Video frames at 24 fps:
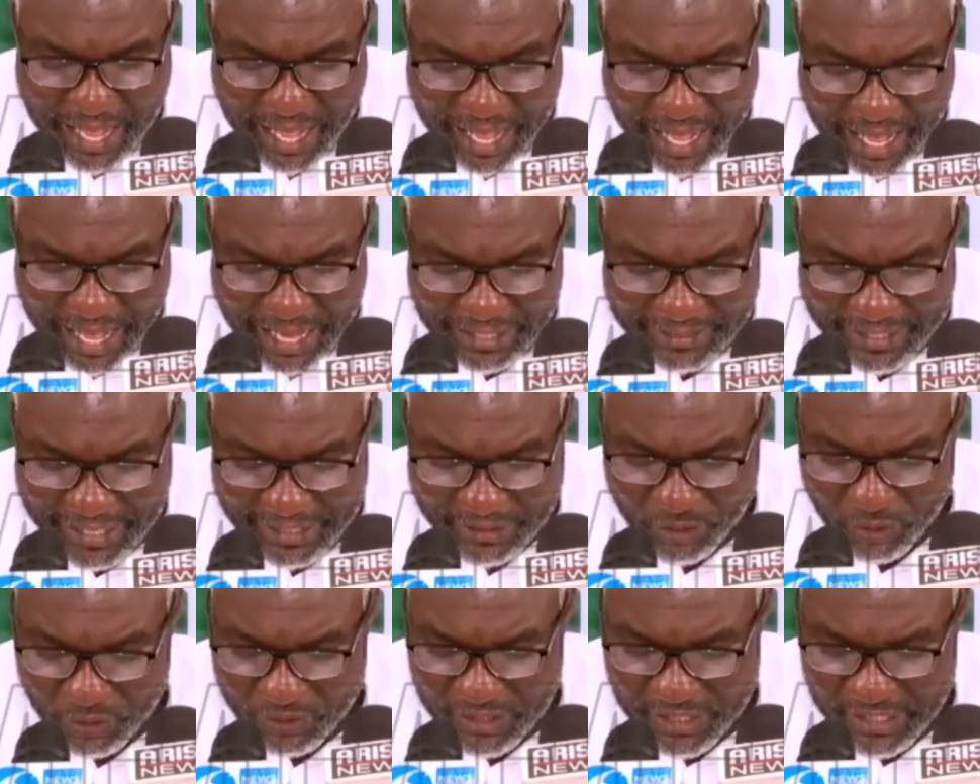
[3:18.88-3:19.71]

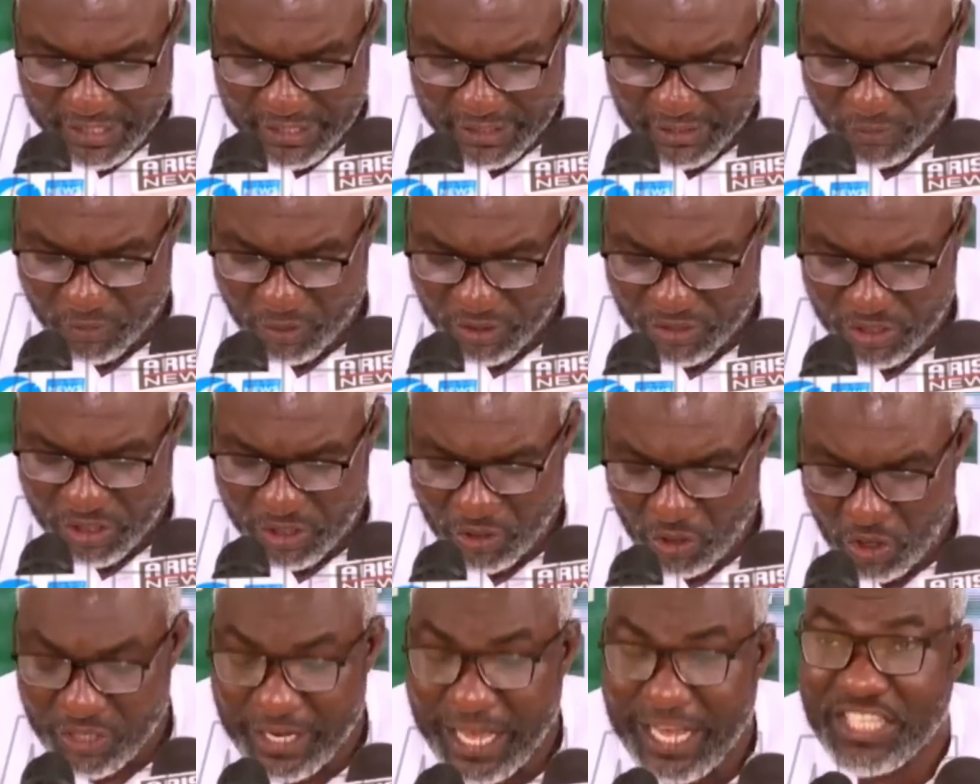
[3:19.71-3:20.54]
Added to this was the
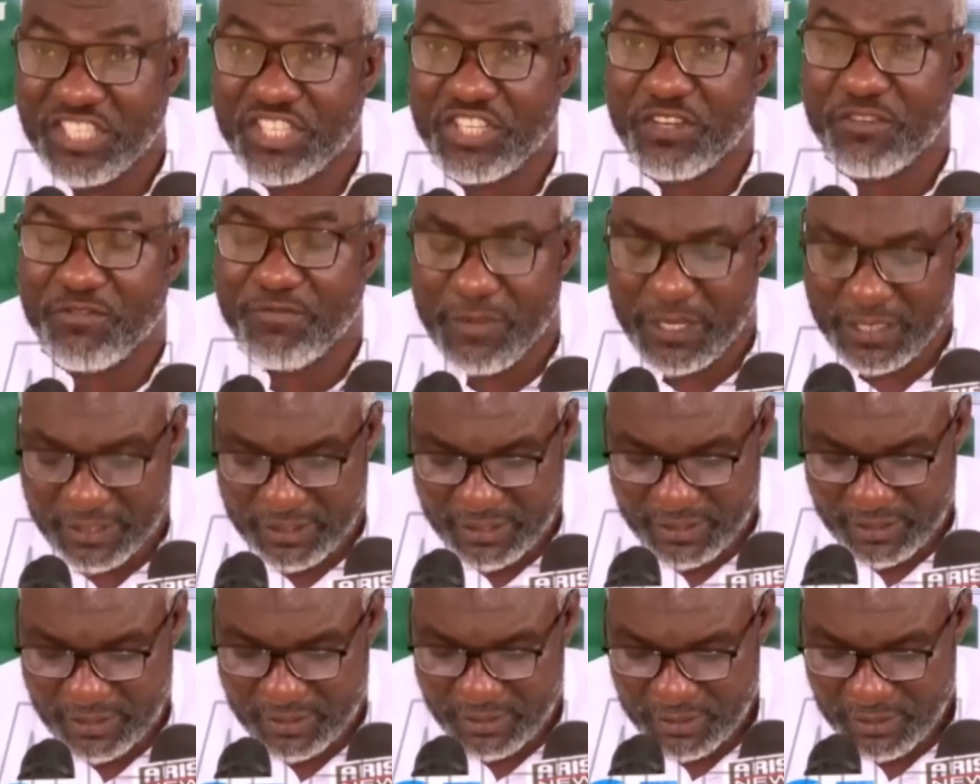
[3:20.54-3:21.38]

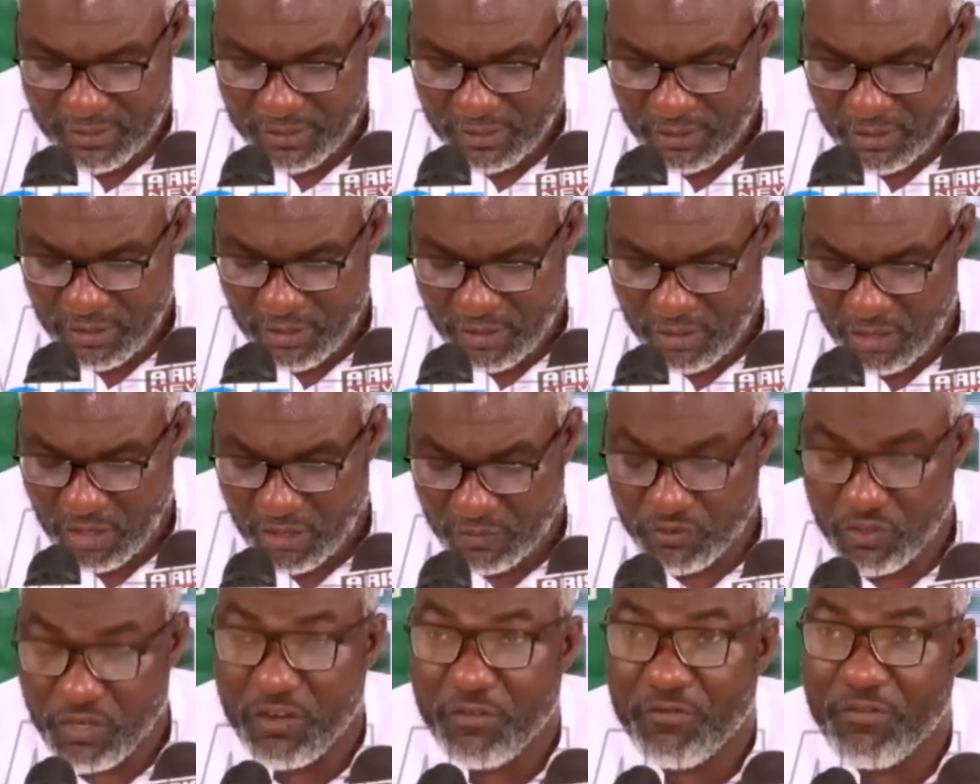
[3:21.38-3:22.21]
non-achievement
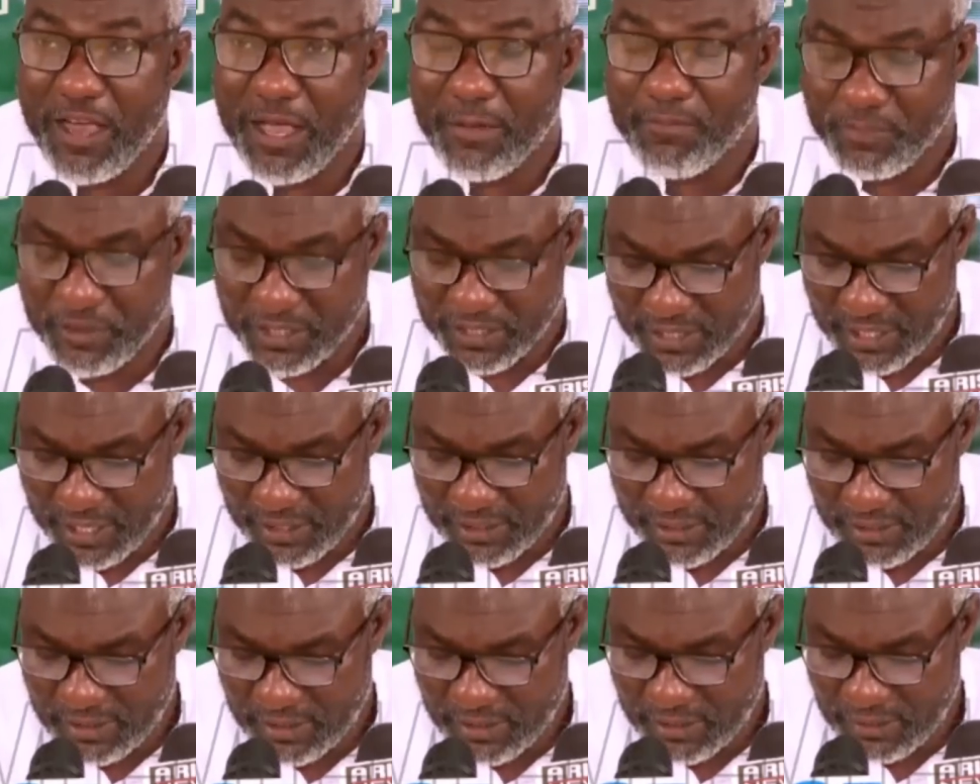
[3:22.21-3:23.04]
of
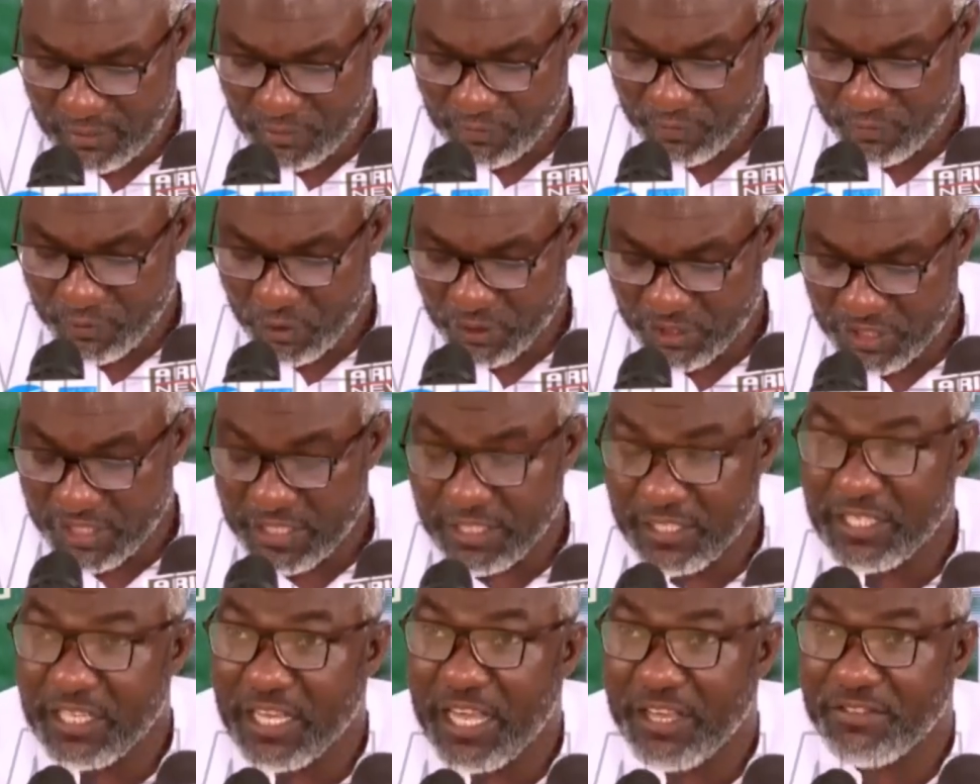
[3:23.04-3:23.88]
25% votes
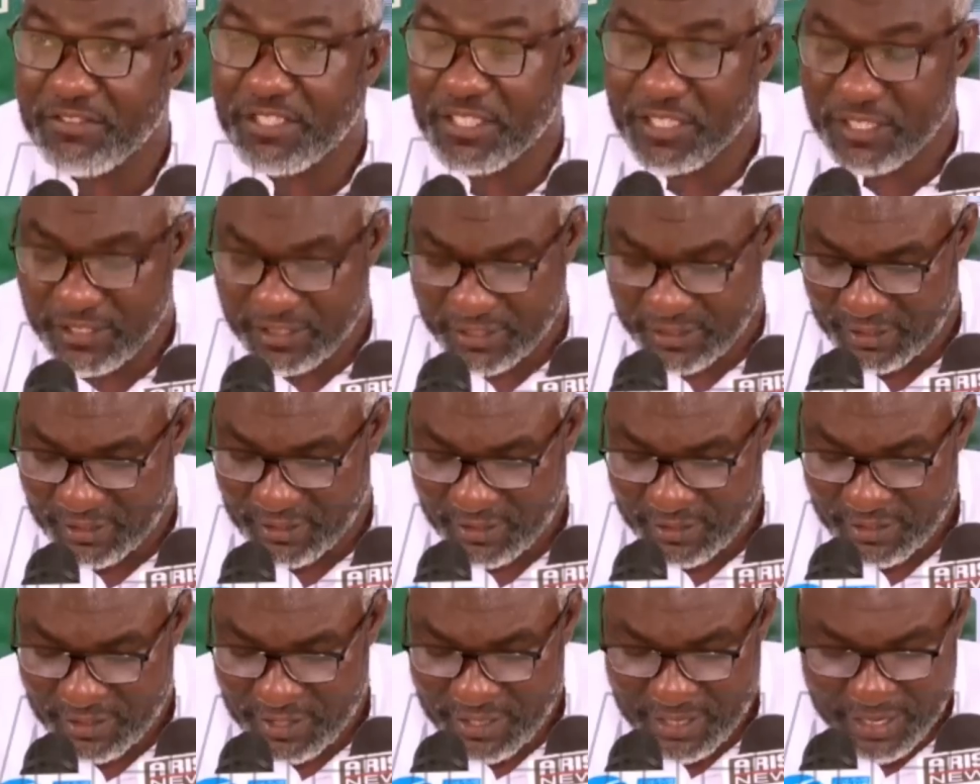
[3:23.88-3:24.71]
in the FCT
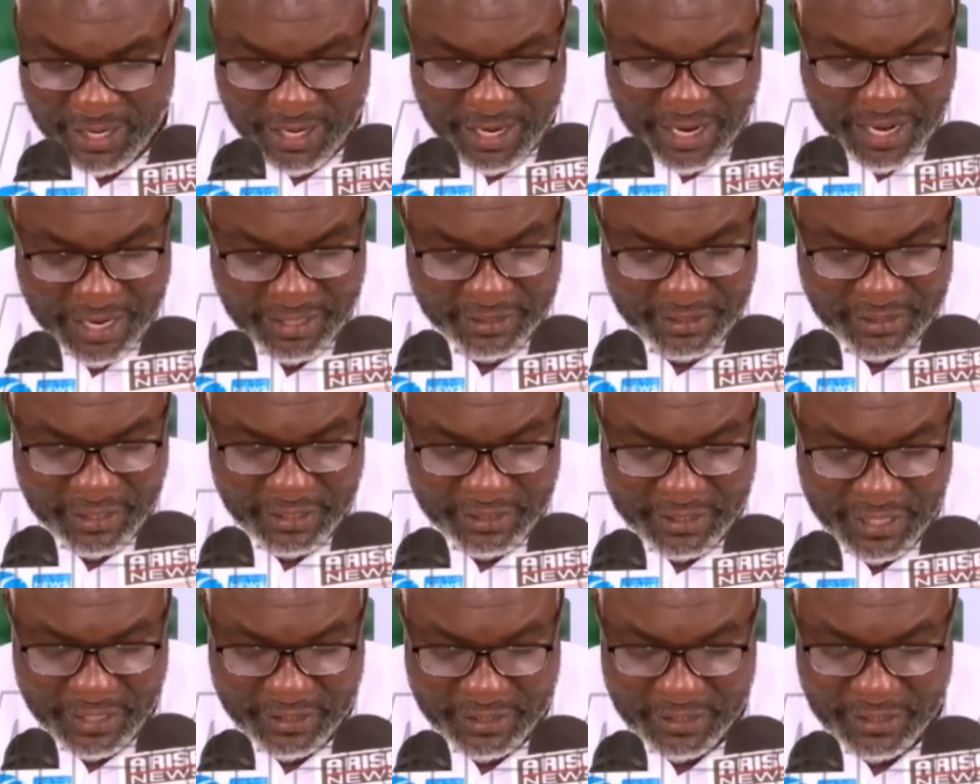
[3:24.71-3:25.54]
as
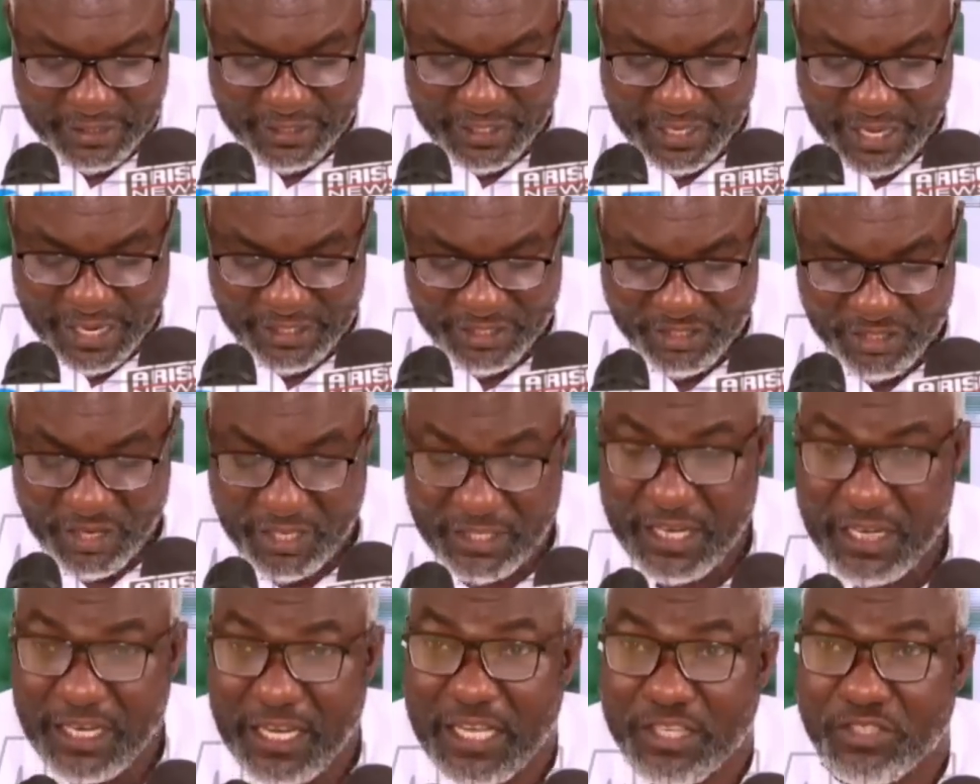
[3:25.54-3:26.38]
stated in the
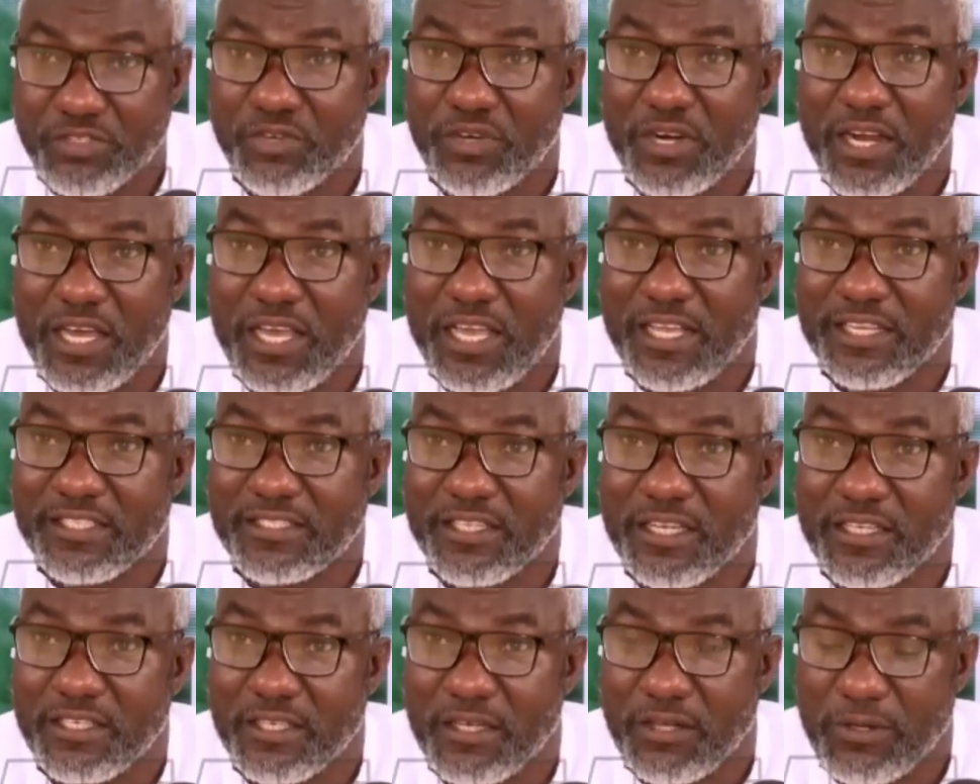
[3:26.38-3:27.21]
Nigerian electoral
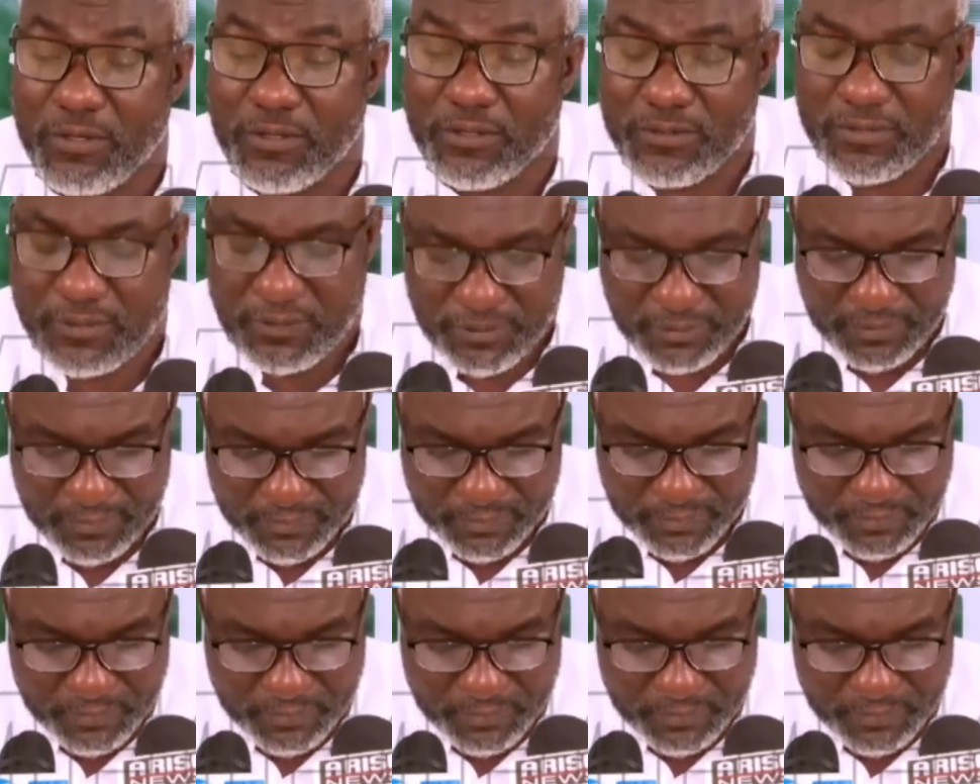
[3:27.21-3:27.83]
extant laws.